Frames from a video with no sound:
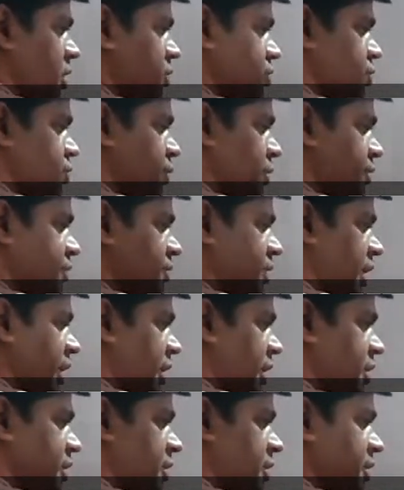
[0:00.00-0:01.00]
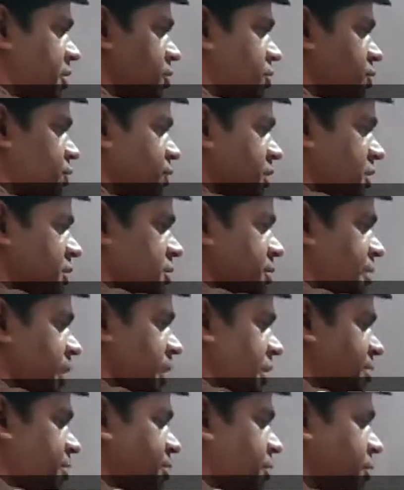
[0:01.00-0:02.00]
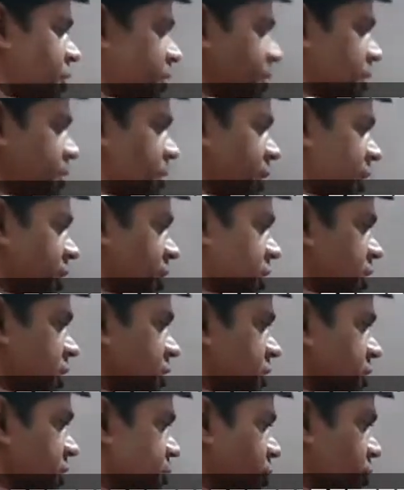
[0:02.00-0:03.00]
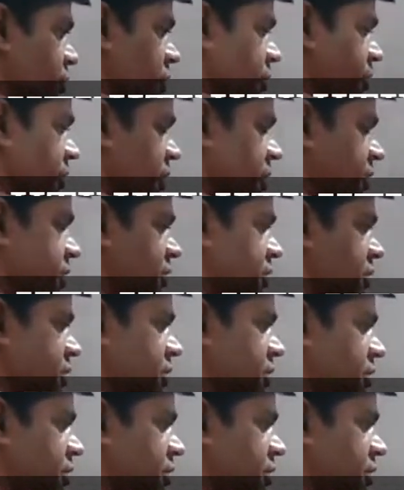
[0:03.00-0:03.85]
So what will be the height to which the particle is point p is